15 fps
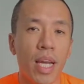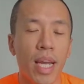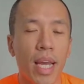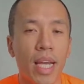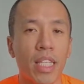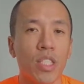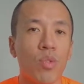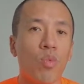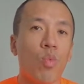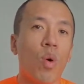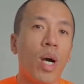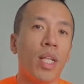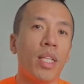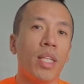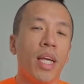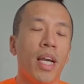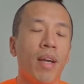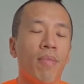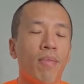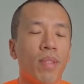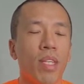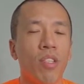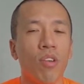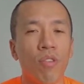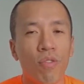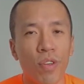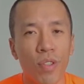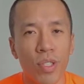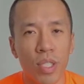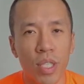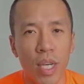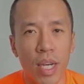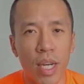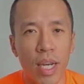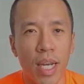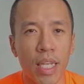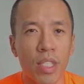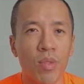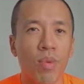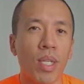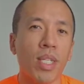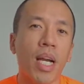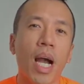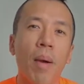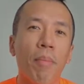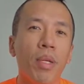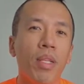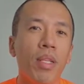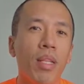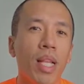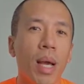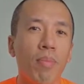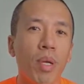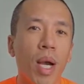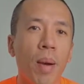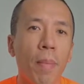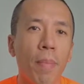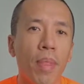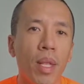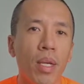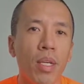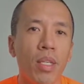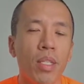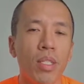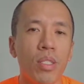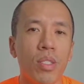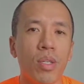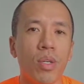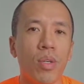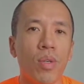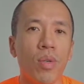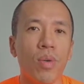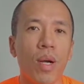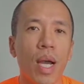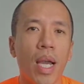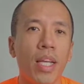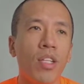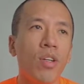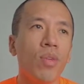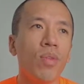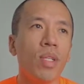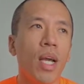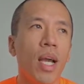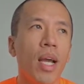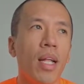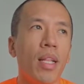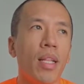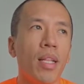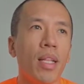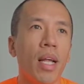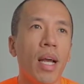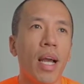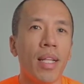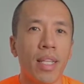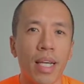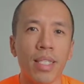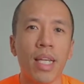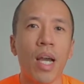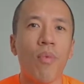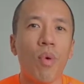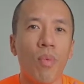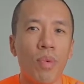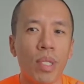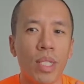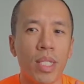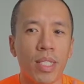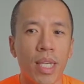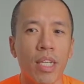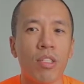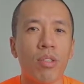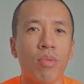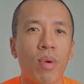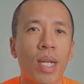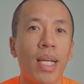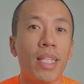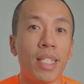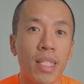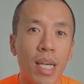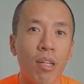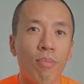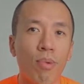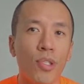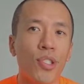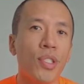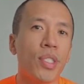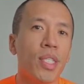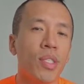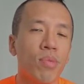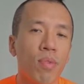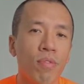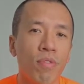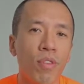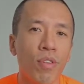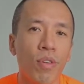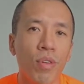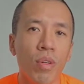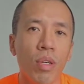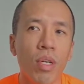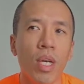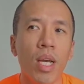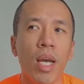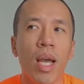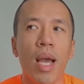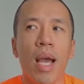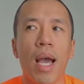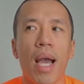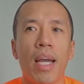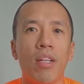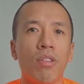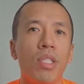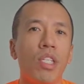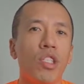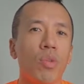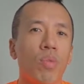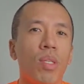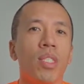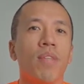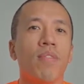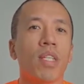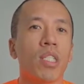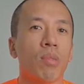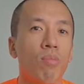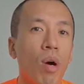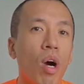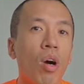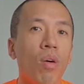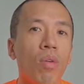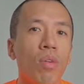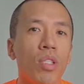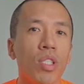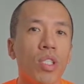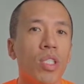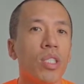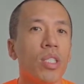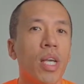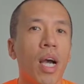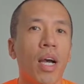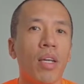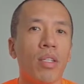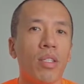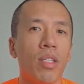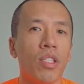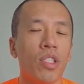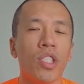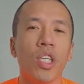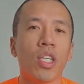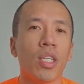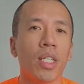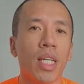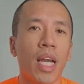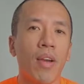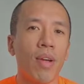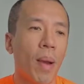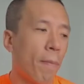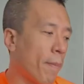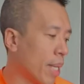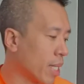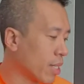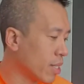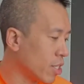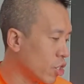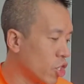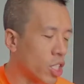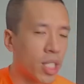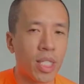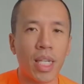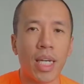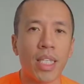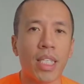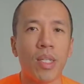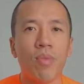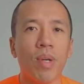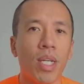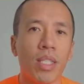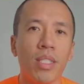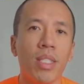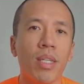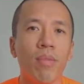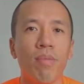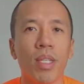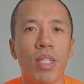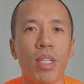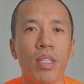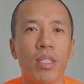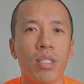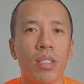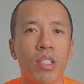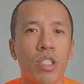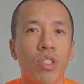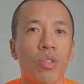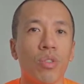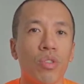X1 Lenovo's X1 Carbon laptop. So I know that at that time when I decided to purchase this one for her, I know that she wants something small. She's not going to carry a big clunky one because she